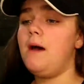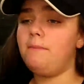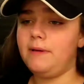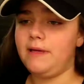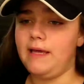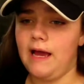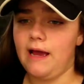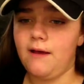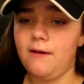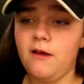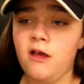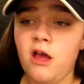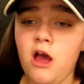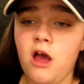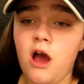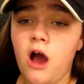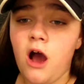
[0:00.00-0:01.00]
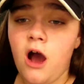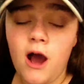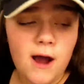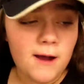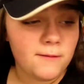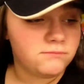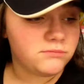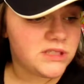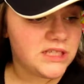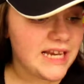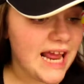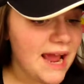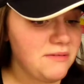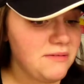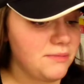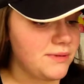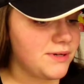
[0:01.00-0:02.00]
But, yeah. Um, today I'm
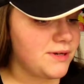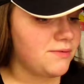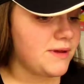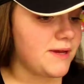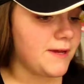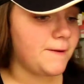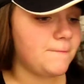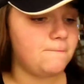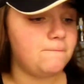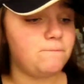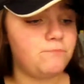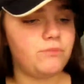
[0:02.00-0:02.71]
going to be doing,